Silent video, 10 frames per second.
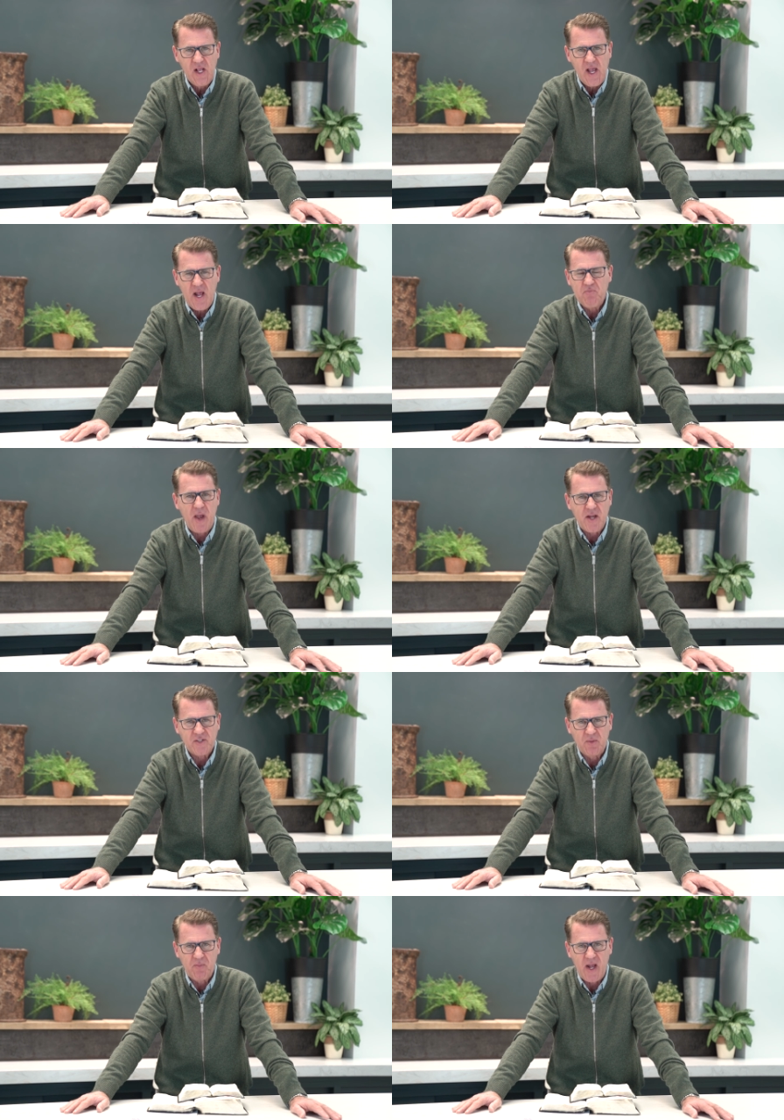and
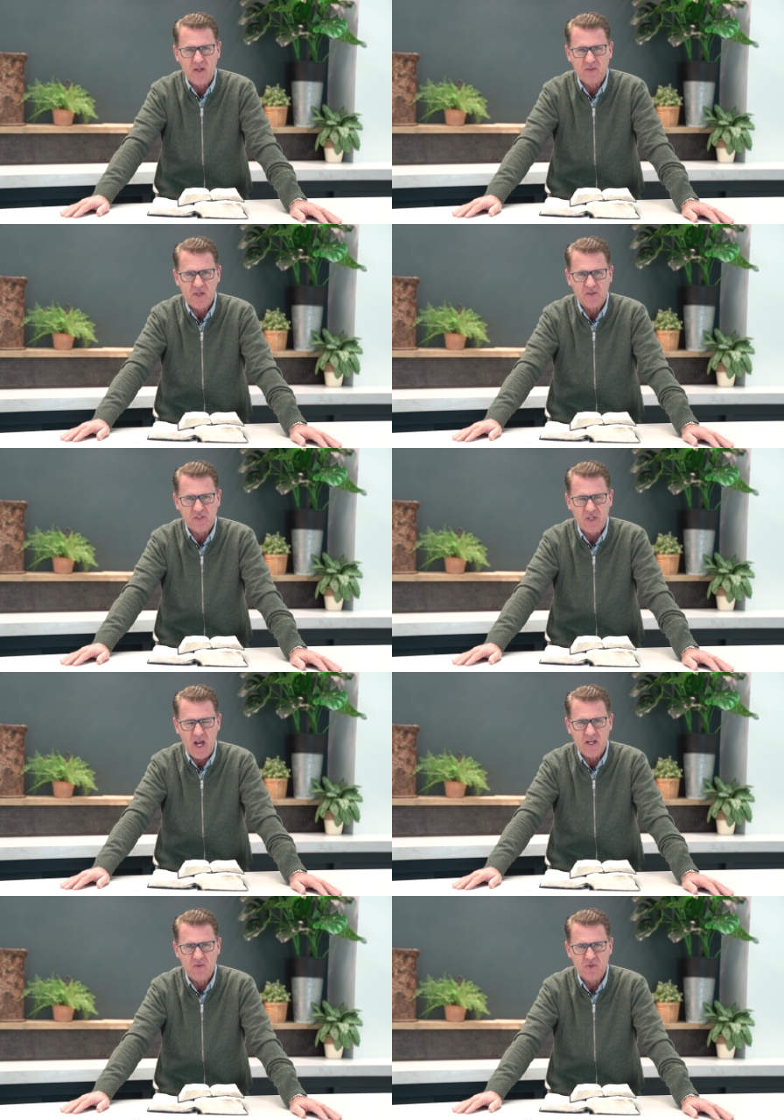passed him by on the other
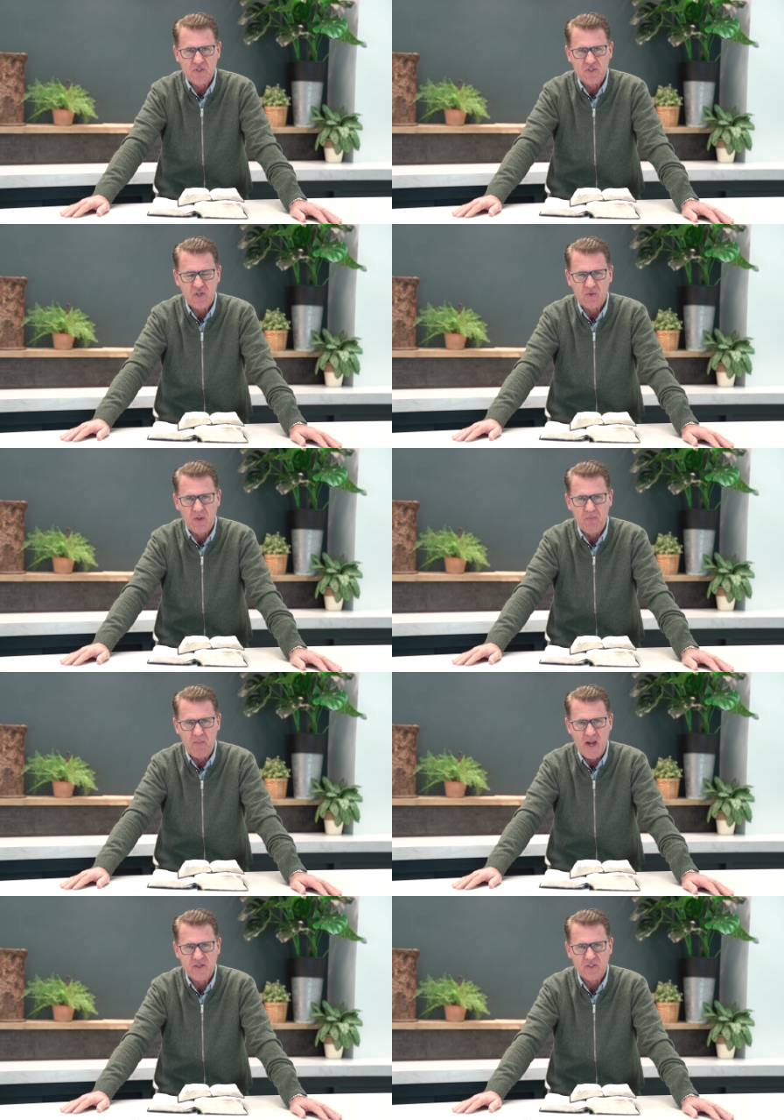side and wouldn't show
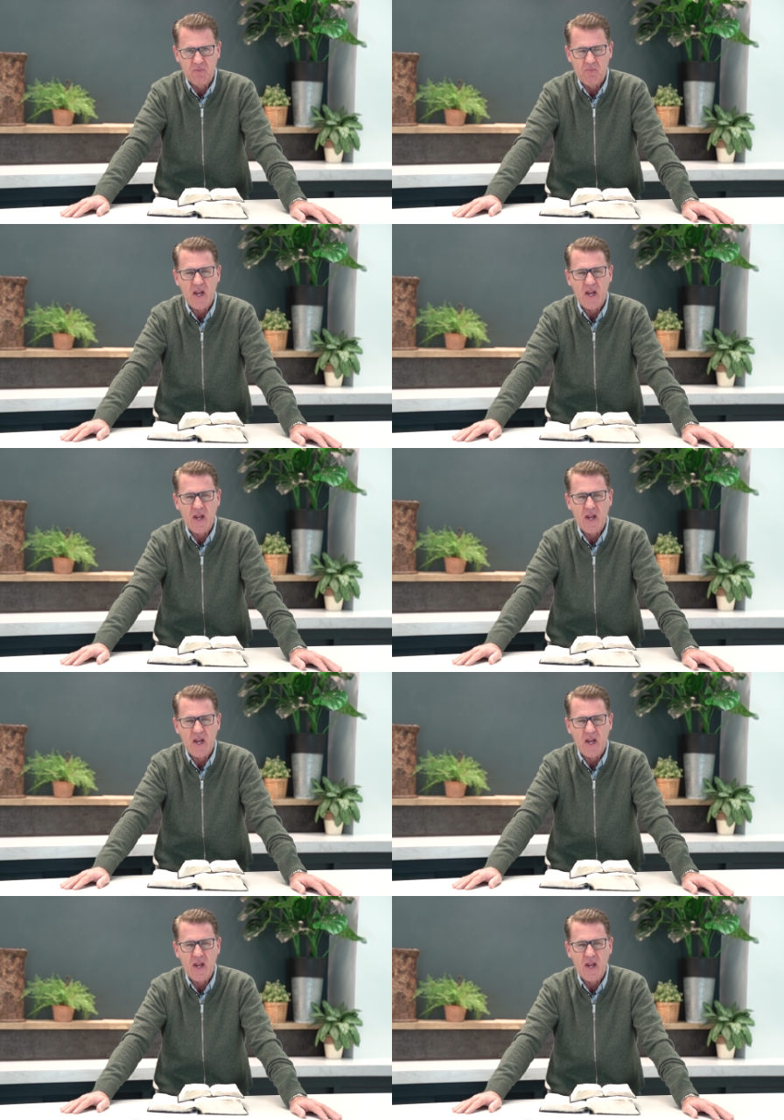compassion.